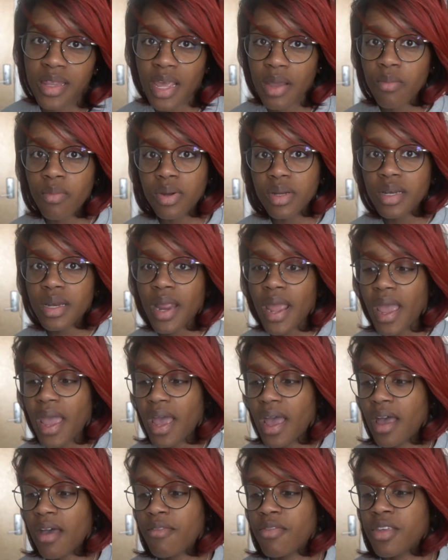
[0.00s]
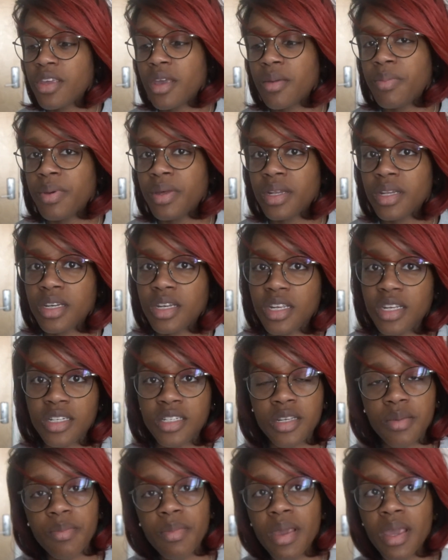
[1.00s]
they wouldn't have the ability
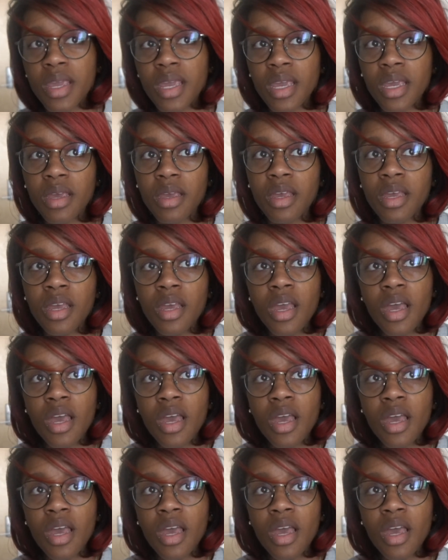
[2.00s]
to make it